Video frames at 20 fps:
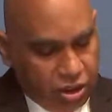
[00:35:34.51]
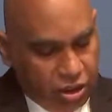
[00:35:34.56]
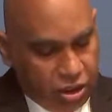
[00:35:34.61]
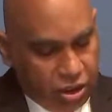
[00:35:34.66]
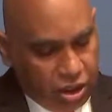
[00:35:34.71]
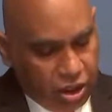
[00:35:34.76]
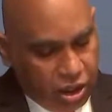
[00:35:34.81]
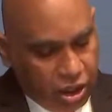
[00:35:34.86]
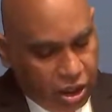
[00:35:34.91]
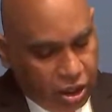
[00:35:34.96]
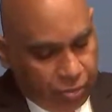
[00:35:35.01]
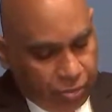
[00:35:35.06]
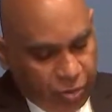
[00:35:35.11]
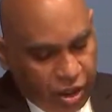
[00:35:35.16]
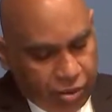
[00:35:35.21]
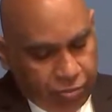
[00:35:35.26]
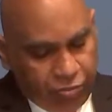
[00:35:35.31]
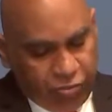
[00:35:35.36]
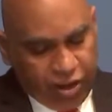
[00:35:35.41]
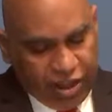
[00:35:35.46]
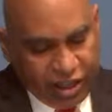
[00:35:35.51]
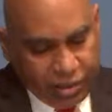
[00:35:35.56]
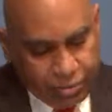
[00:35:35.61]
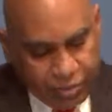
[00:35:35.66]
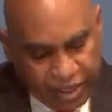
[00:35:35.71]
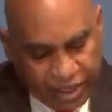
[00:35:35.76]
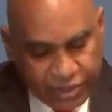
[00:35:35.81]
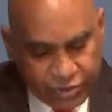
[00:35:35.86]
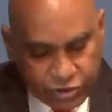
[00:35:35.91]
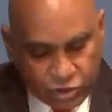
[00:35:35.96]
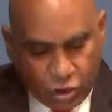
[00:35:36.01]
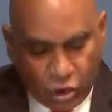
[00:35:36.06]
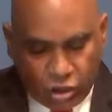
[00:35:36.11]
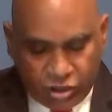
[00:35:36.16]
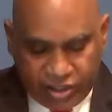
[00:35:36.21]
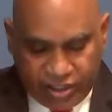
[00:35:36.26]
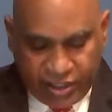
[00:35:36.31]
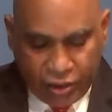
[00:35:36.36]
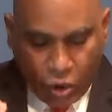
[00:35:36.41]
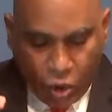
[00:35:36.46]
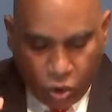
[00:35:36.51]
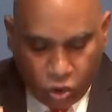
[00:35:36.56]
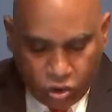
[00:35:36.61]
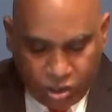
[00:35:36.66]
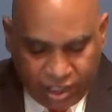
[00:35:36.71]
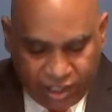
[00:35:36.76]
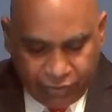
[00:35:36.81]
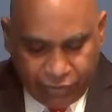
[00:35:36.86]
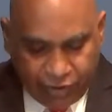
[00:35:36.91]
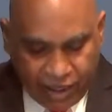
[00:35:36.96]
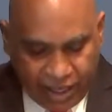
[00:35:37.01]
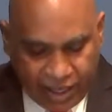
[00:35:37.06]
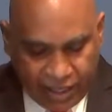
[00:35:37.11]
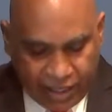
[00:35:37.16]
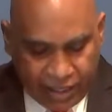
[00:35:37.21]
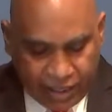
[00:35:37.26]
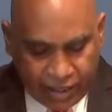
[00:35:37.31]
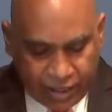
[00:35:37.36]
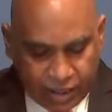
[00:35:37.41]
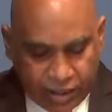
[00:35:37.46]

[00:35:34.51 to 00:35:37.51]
or the only way